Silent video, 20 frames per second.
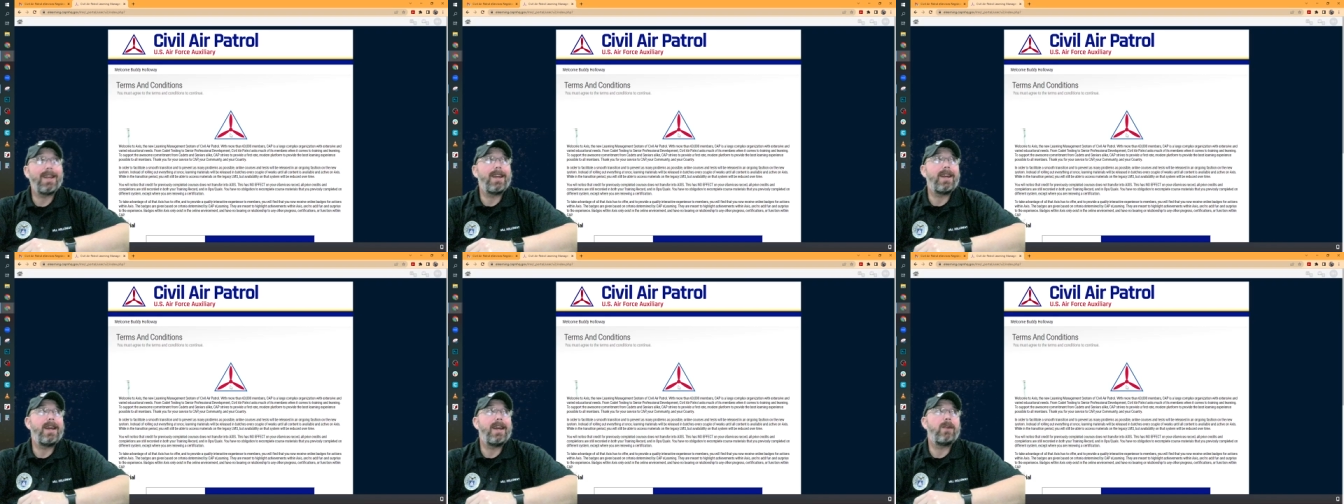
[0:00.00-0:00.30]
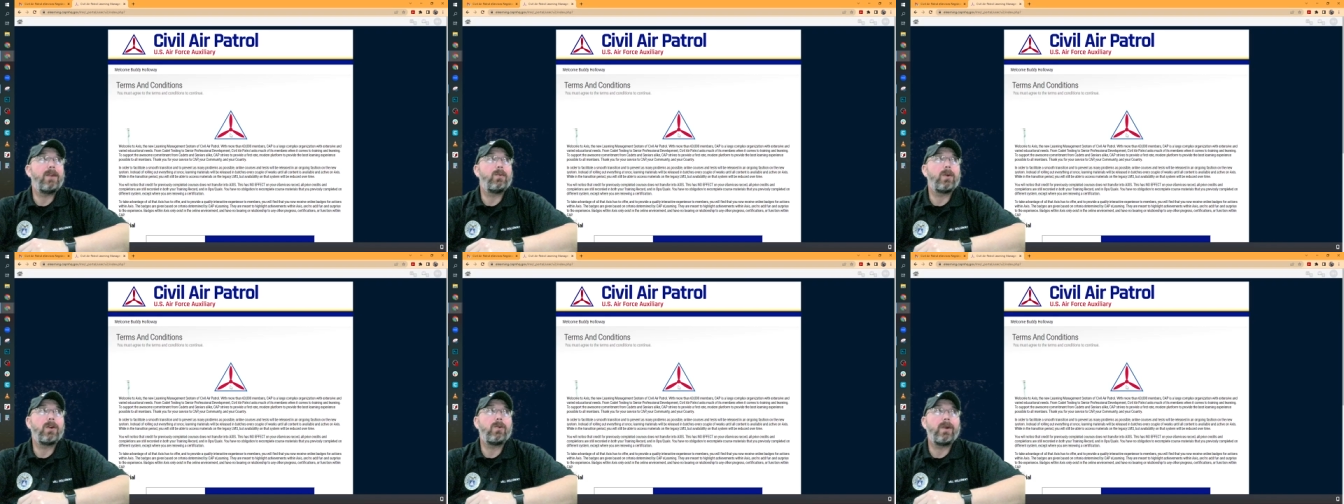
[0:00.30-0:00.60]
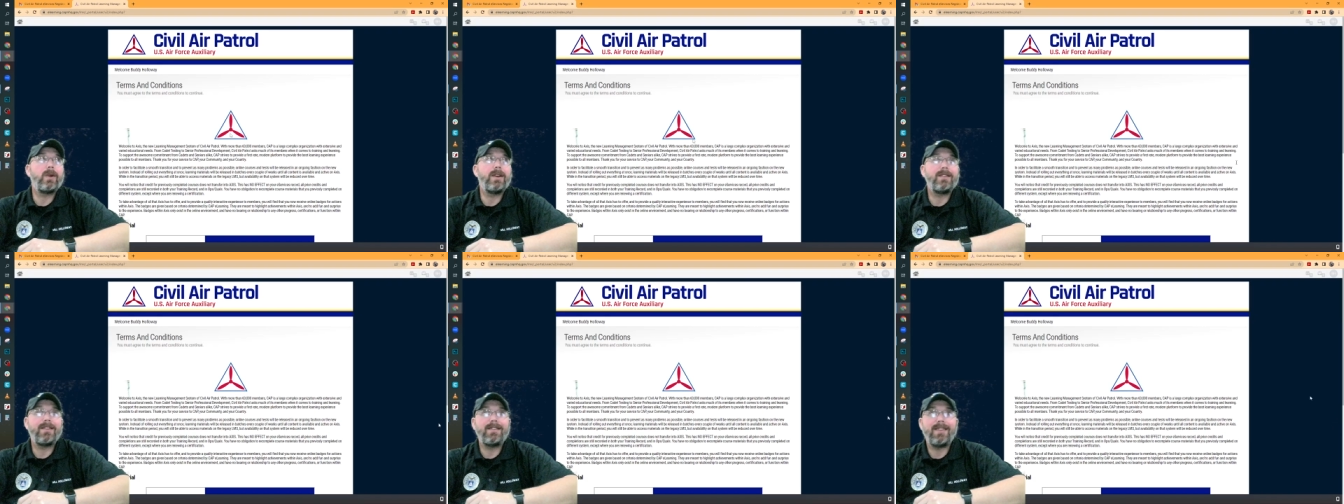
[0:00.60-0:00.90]
and we're
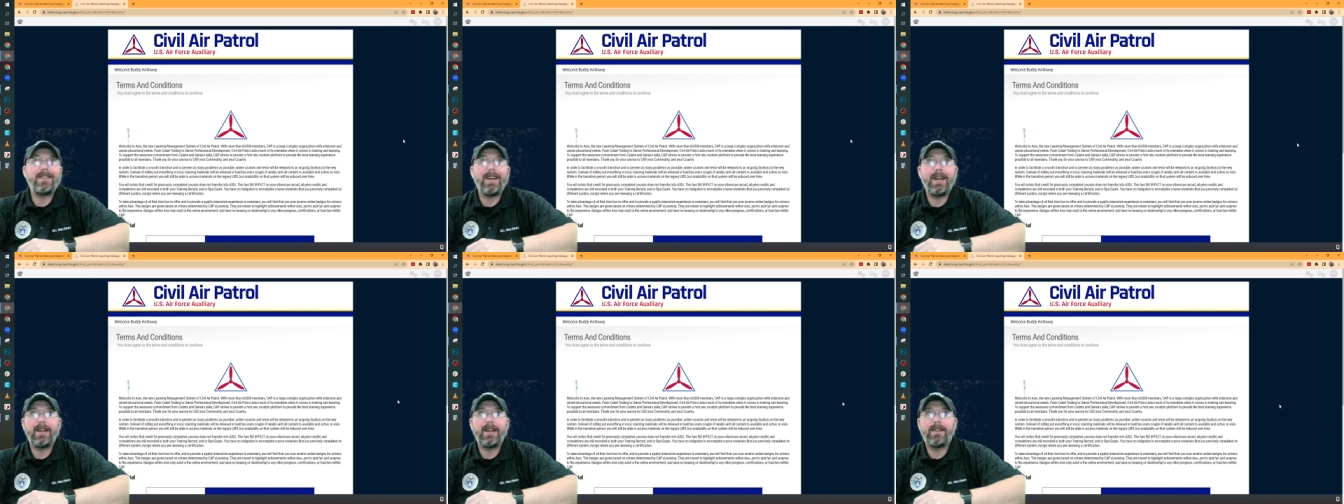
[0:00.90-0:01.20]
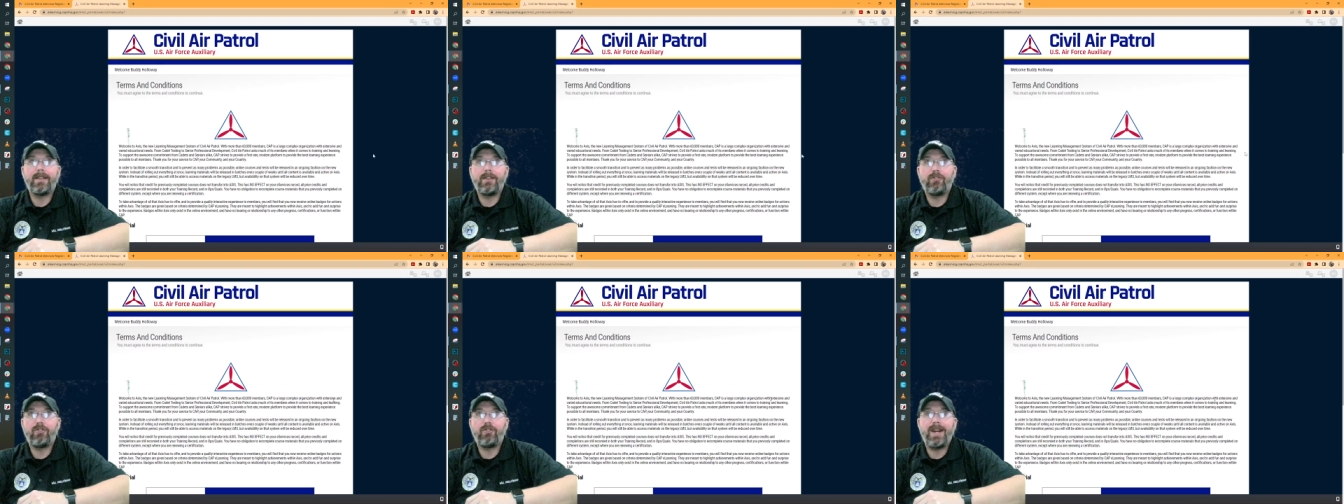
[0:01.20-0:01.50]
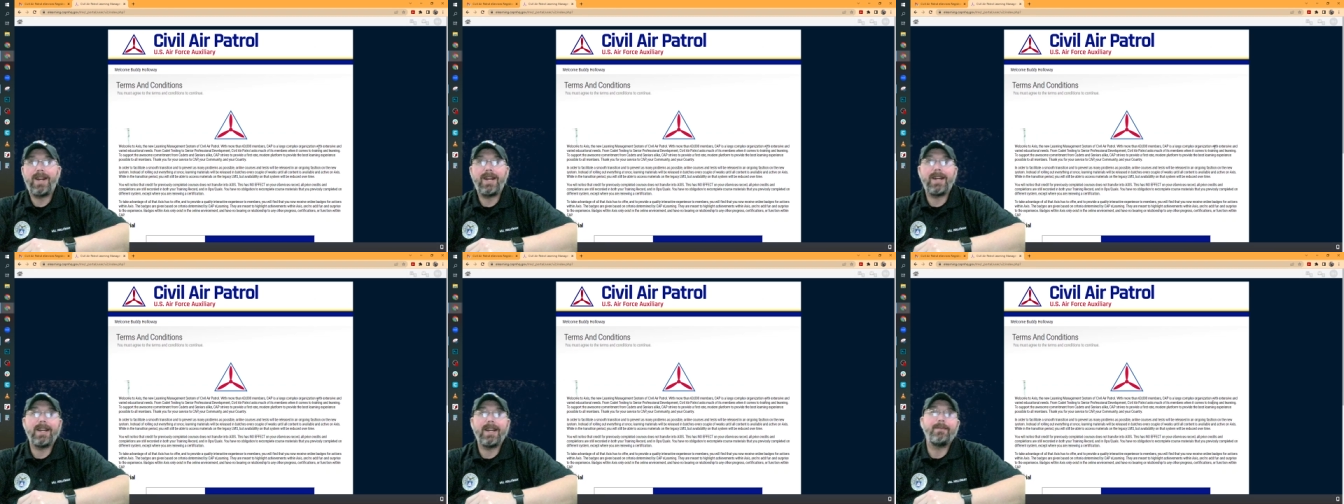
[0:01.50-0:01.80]
going to take the
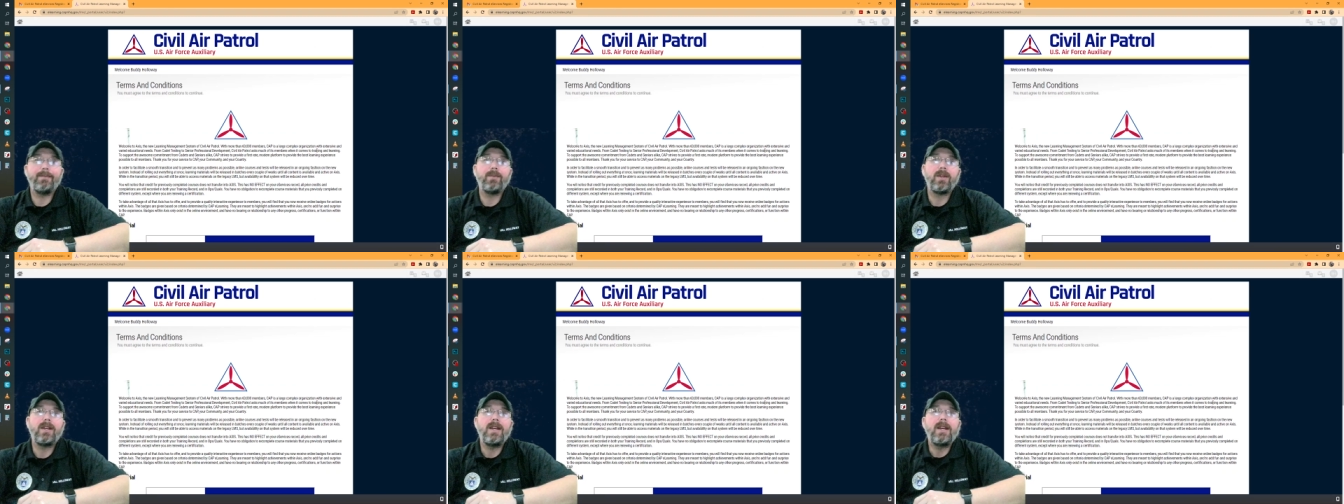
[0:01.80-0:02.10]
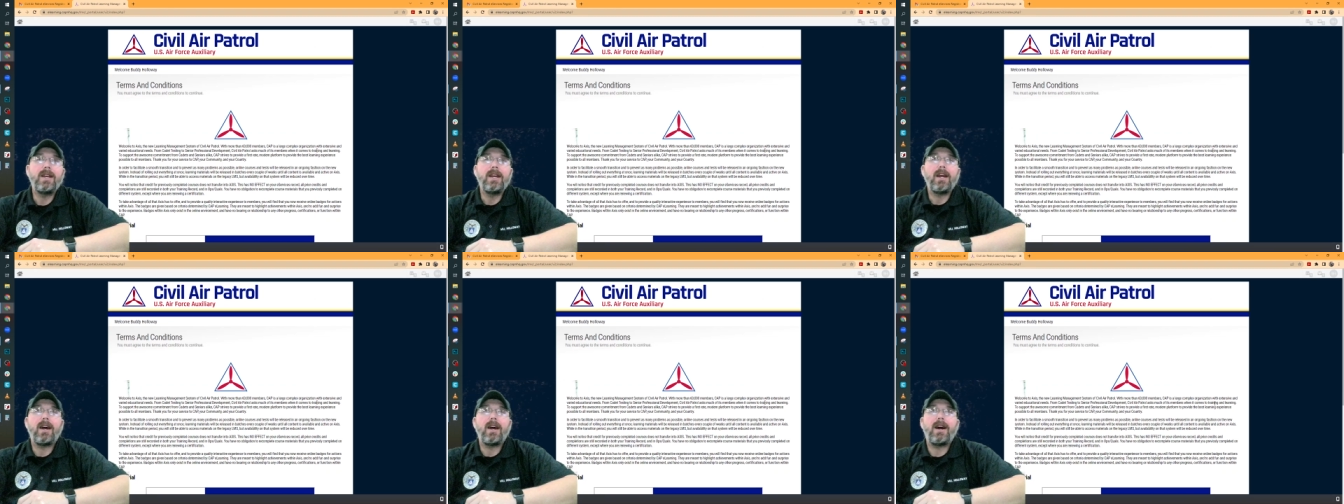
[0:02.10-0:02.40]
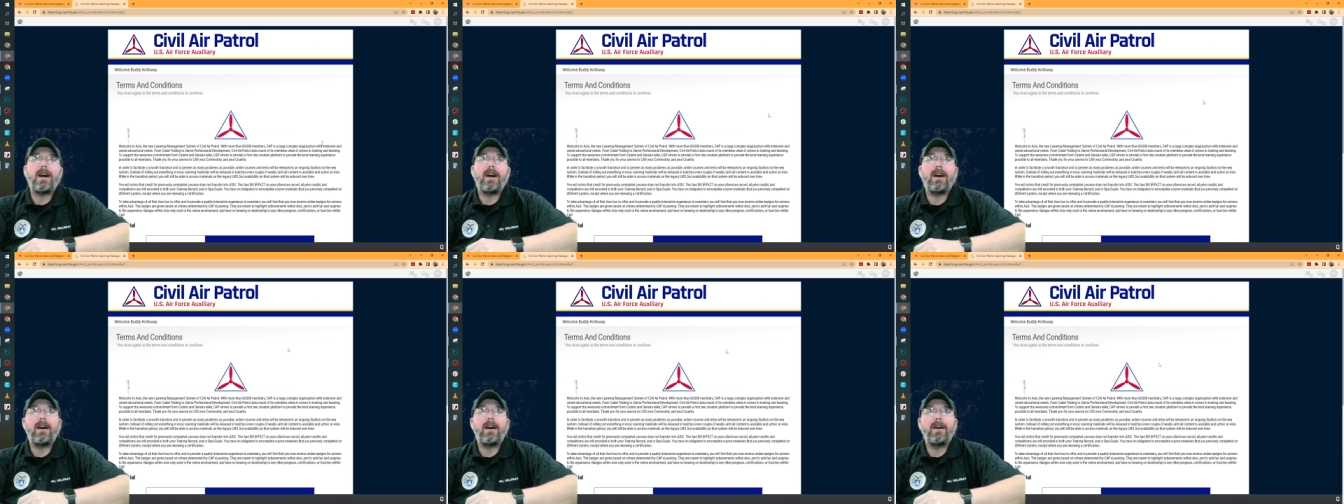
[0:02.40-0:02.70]
training.
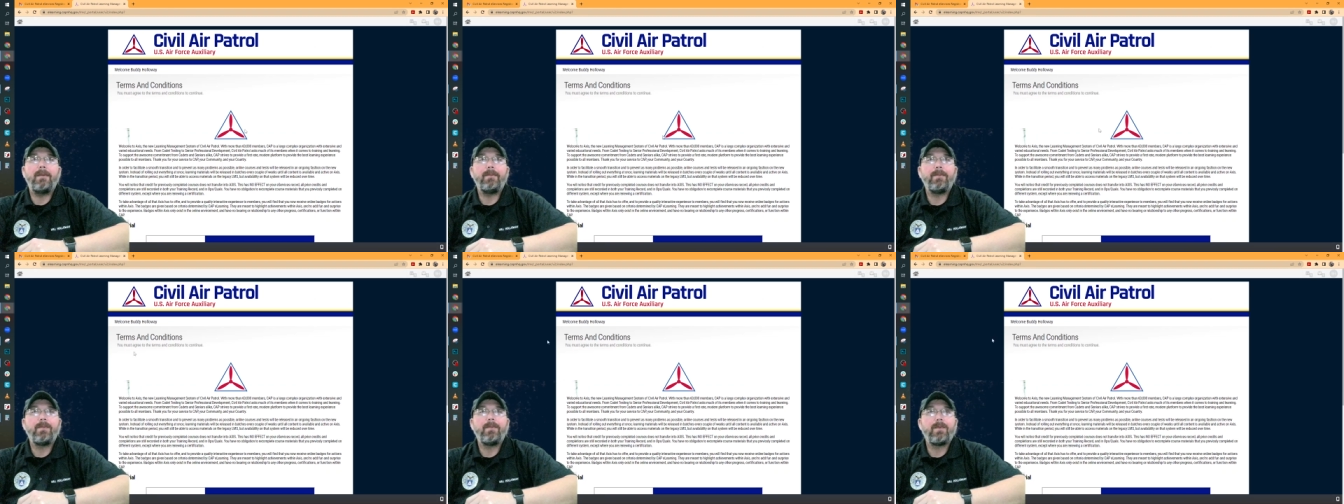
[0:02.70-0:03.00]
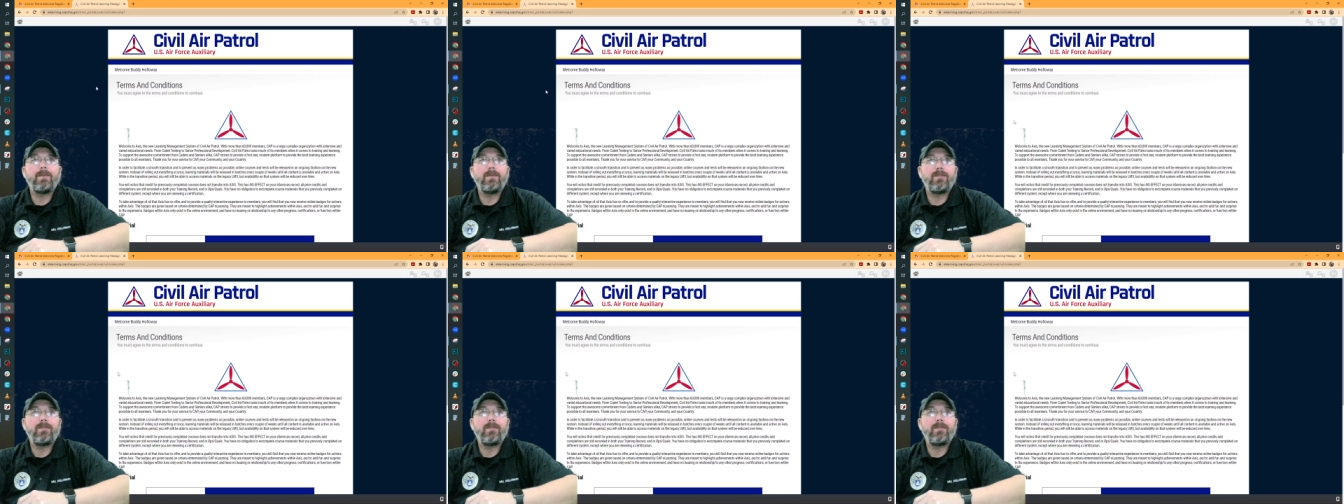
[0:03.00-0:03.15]
Um,